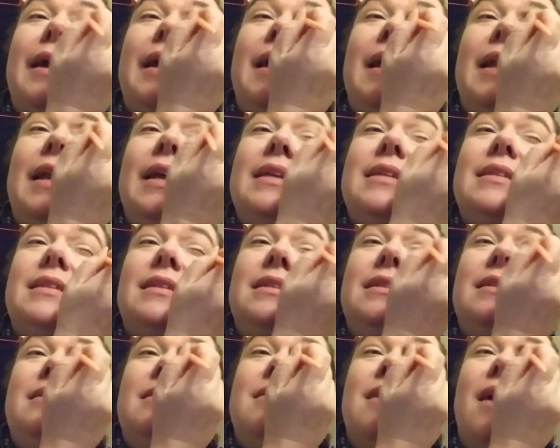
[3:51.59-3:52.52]
It is
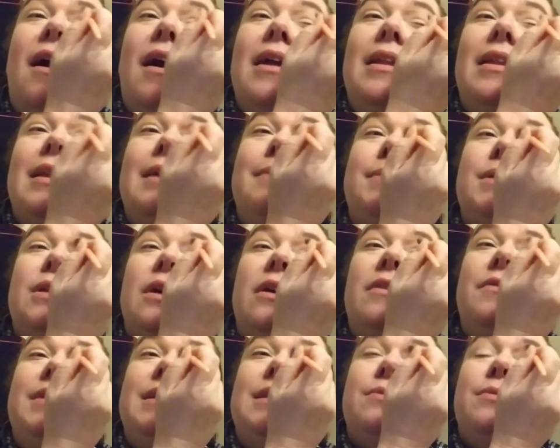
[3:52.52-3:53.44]
not lip
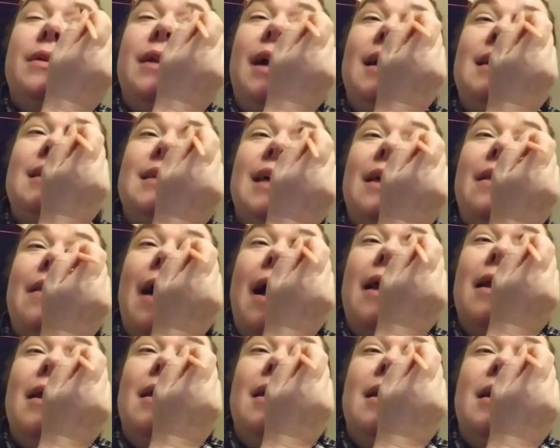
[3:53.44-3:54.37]
service when I say
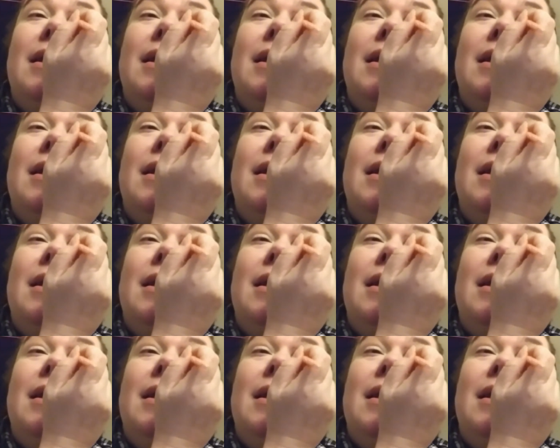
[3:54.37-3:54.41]
that.